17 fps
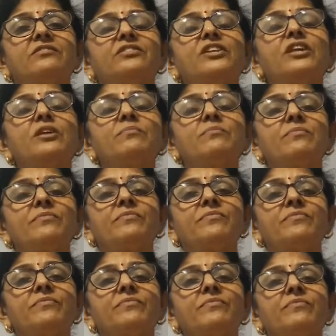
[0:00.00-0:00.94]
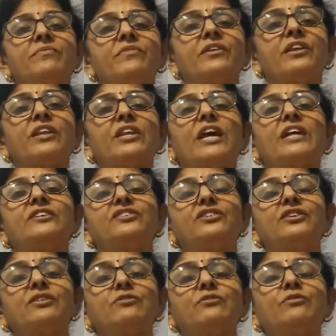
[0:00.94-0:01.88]
cream, light
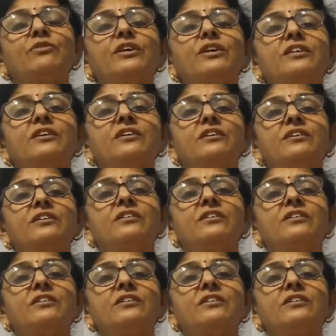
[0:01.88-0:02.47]
yellow color.